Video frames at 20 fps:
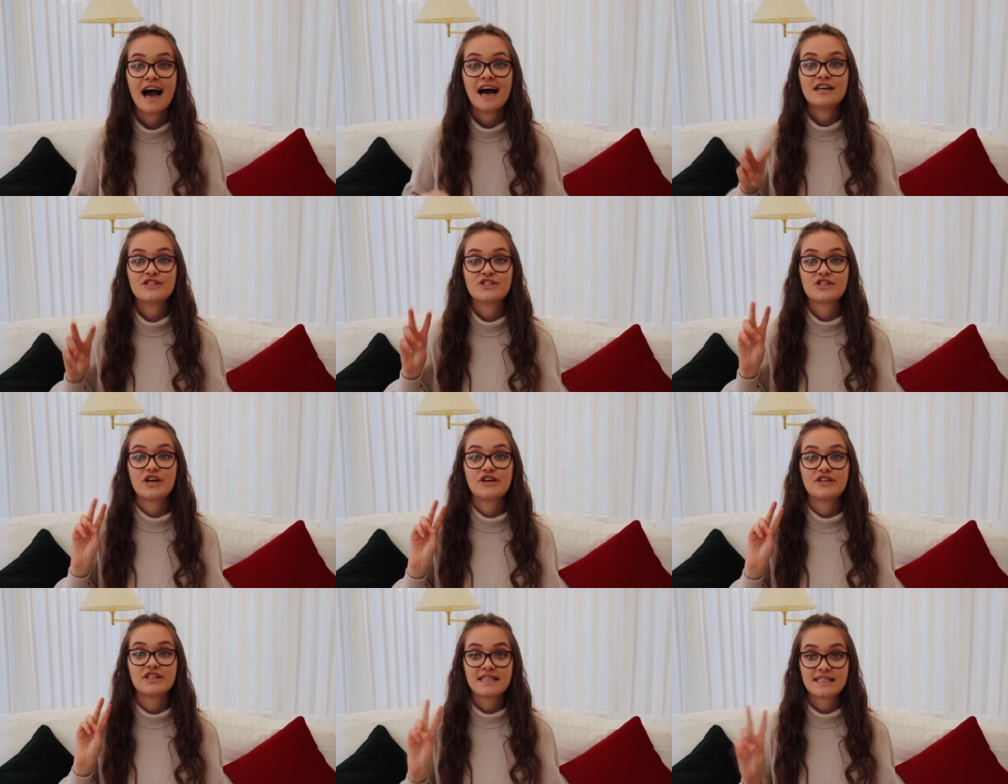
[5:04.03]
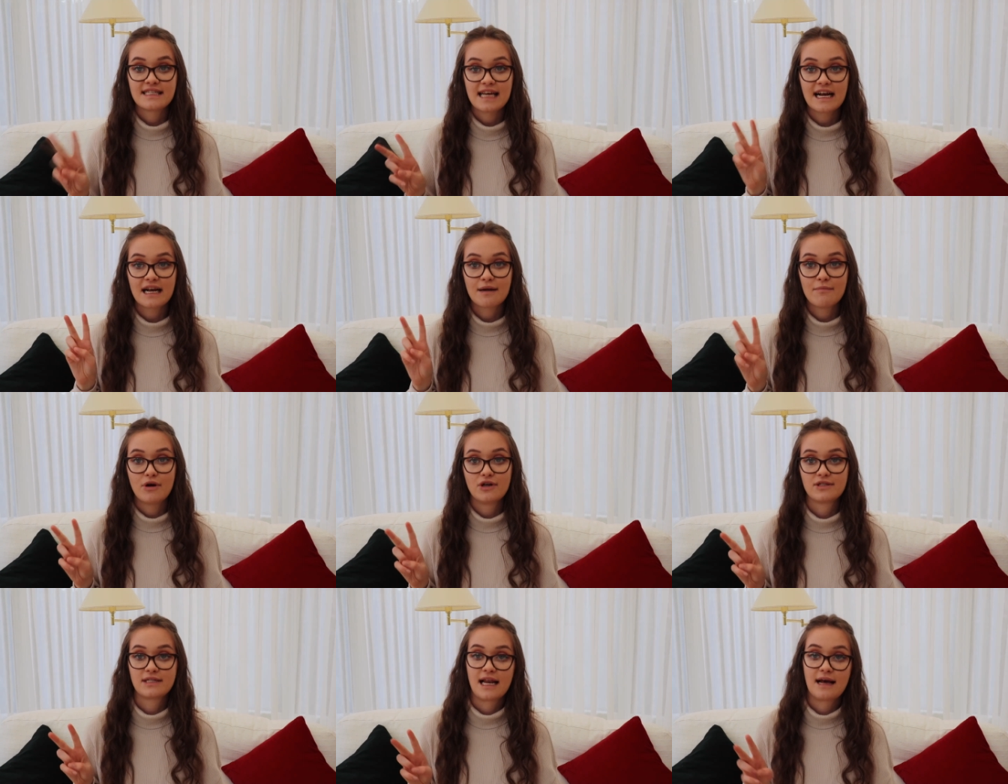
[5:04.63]
So the second
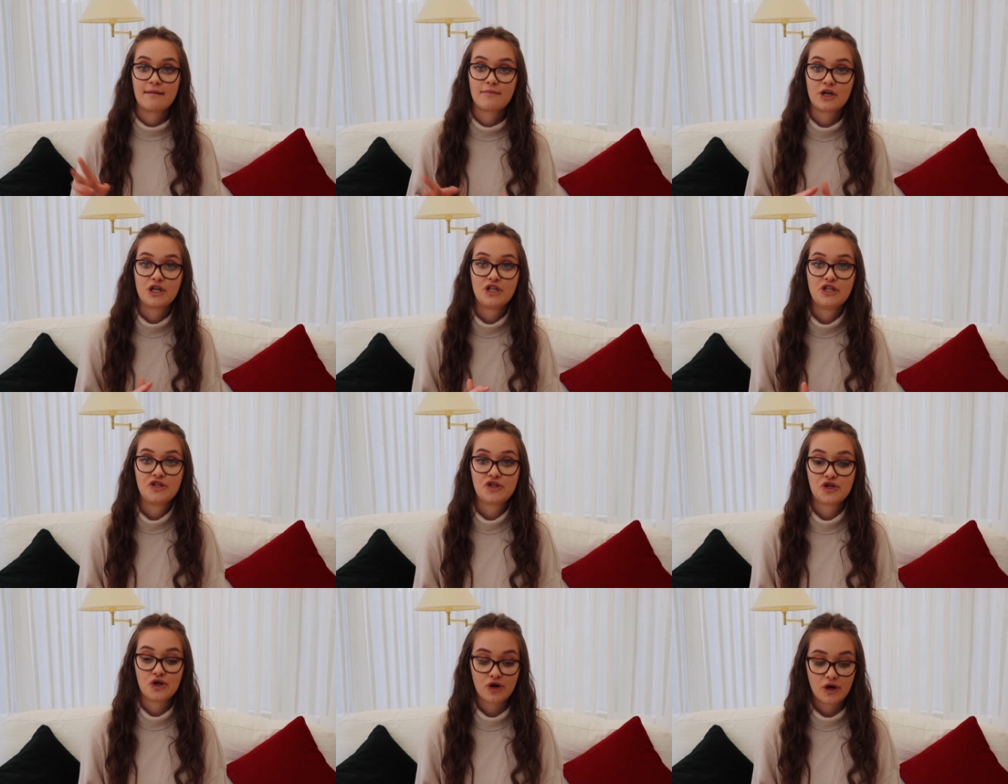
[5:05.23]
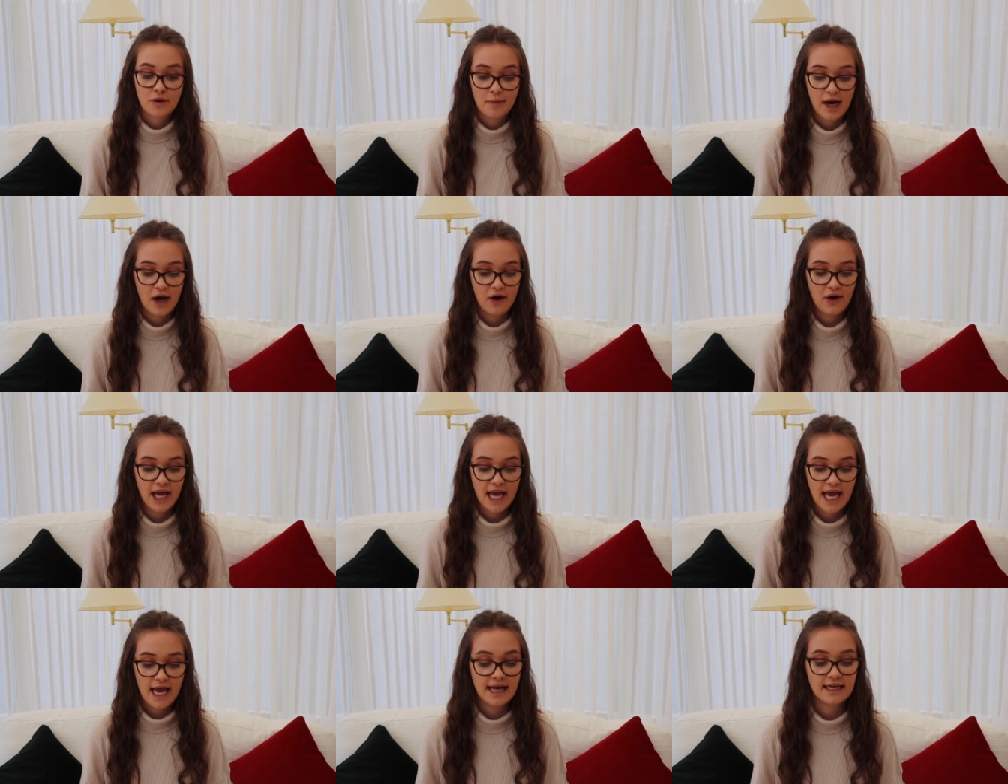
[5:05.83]
model I'm going to talk
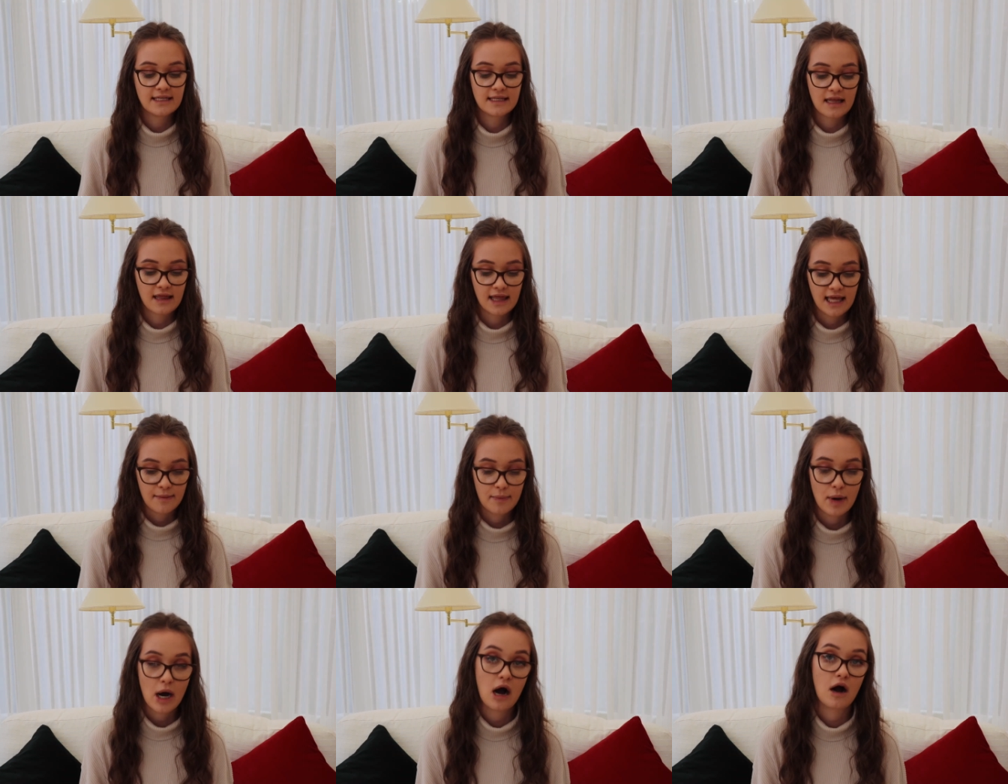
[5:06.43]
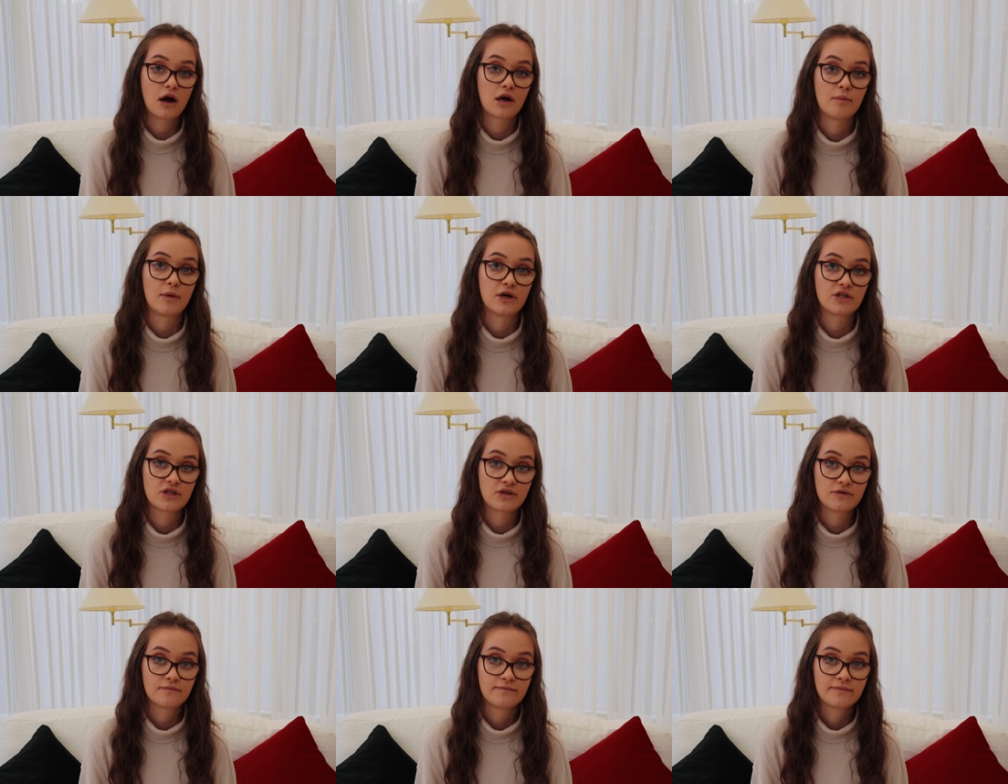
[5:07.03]
about is the Park
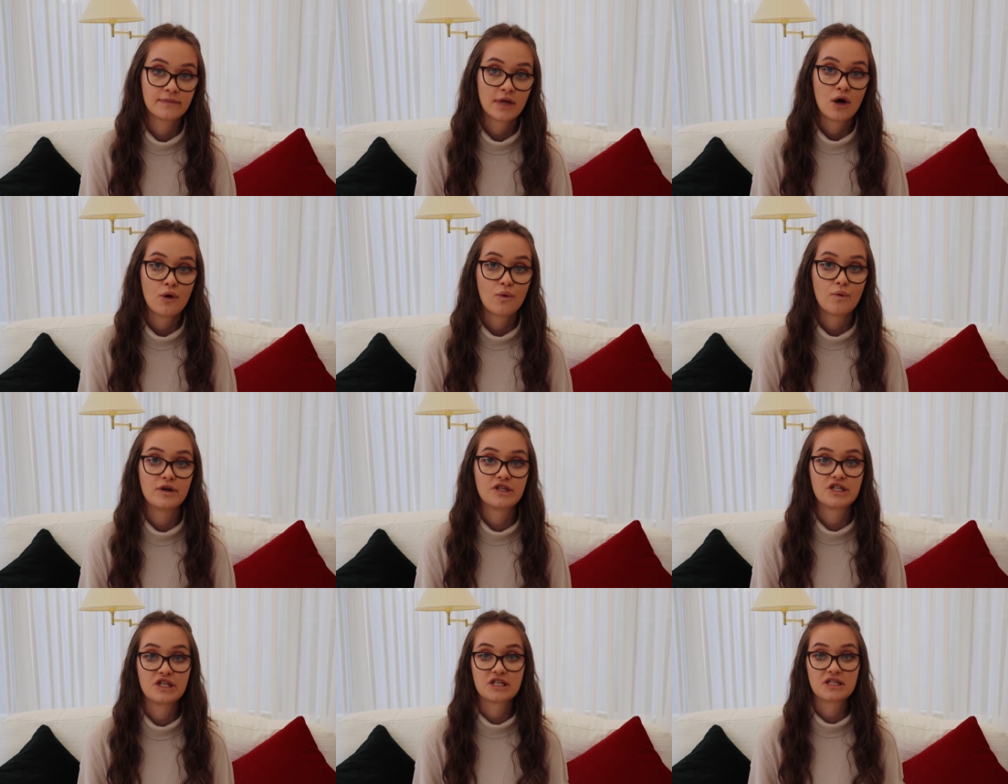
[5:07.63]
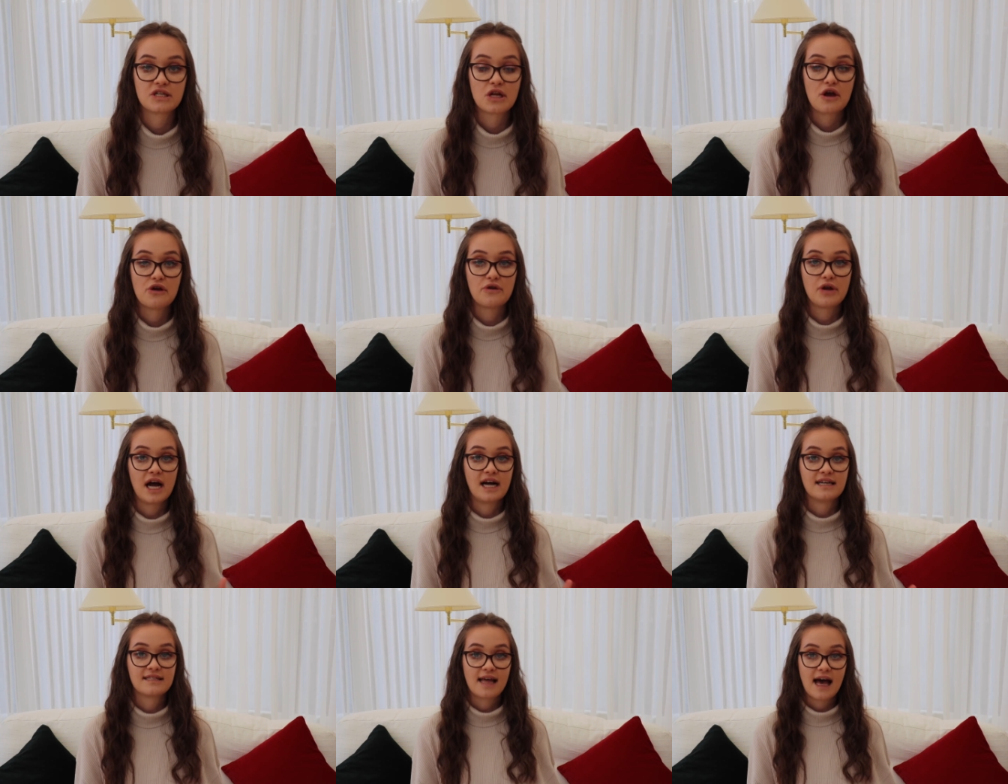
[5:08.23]
model, which is known
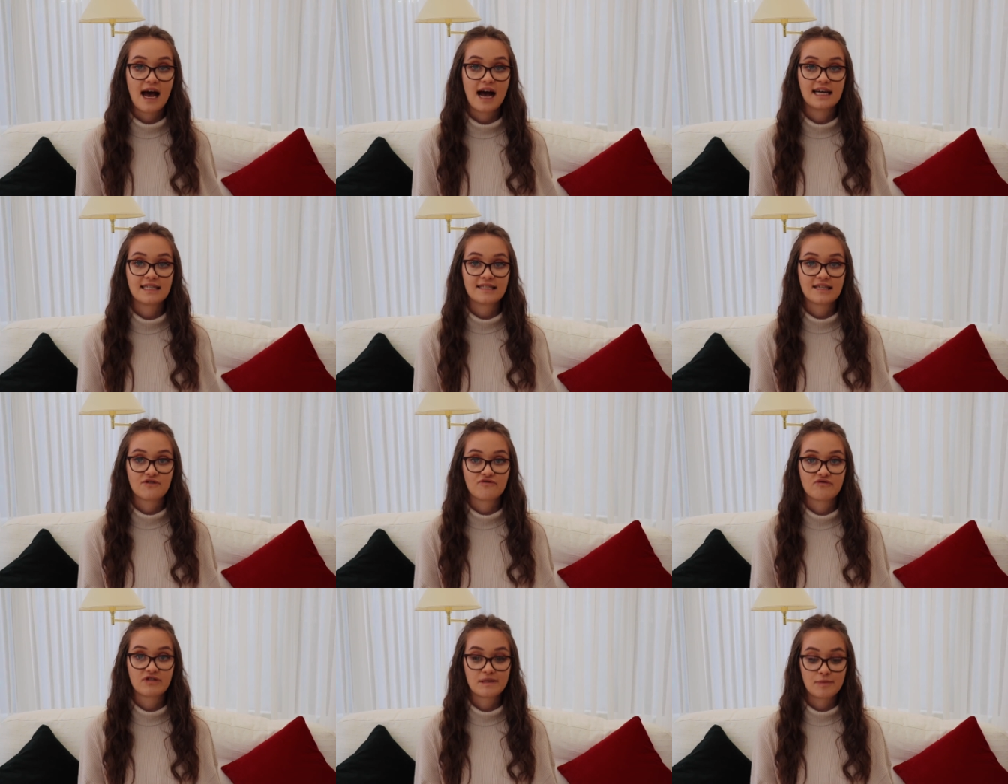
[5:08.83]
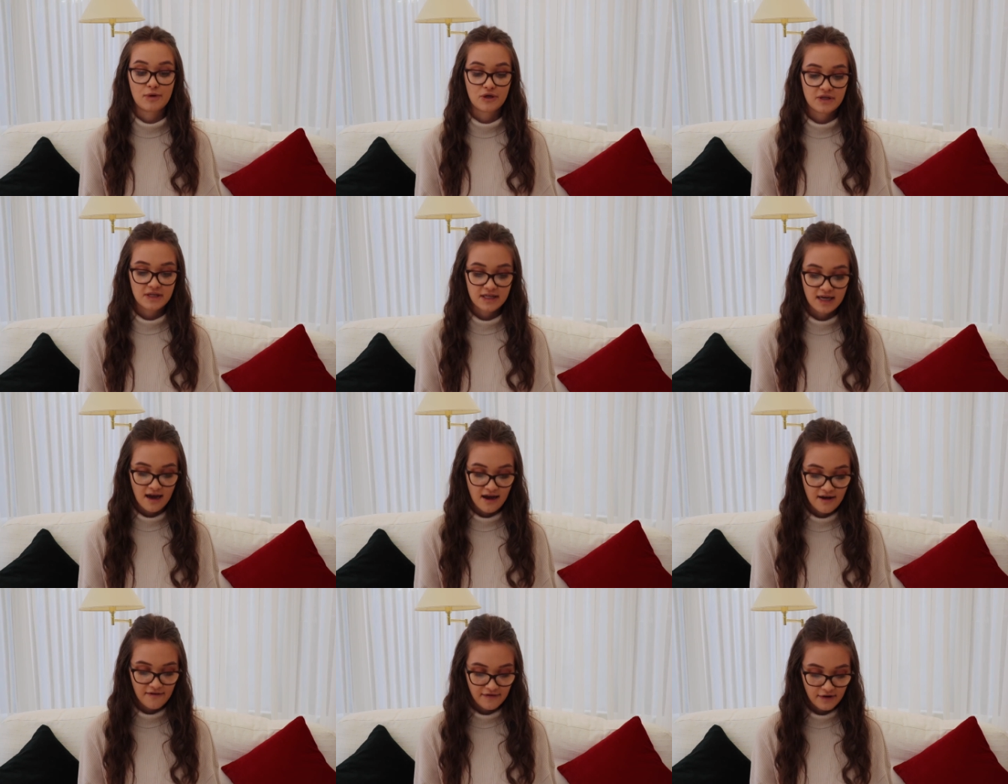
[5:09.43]
as the hazard response
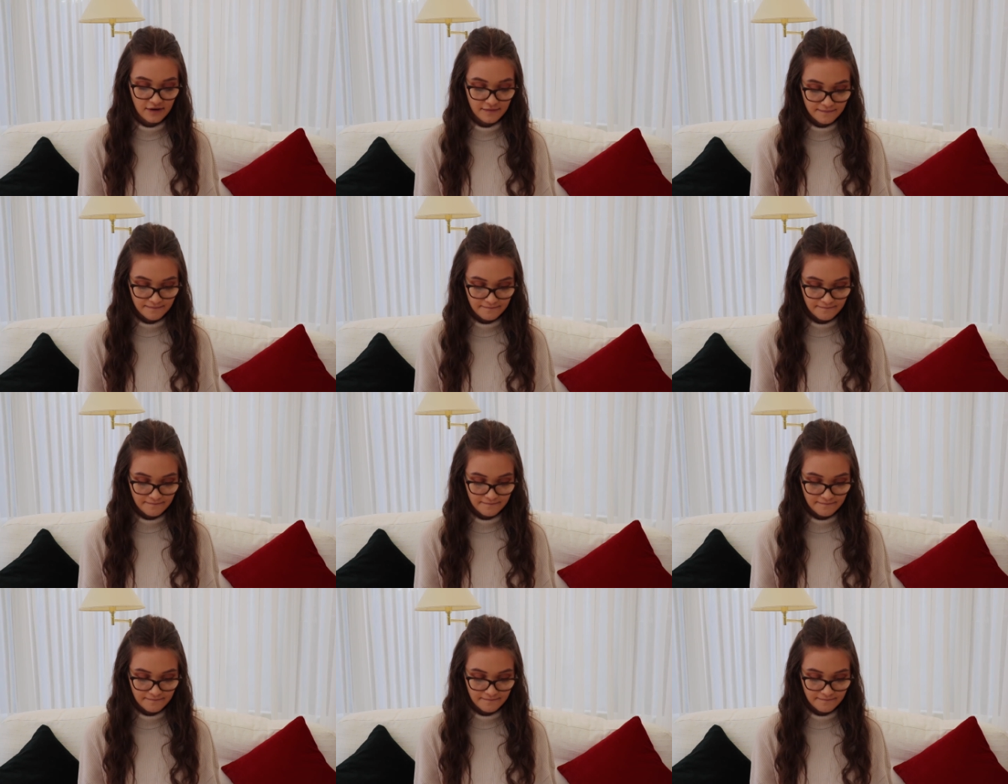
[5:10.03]
curve.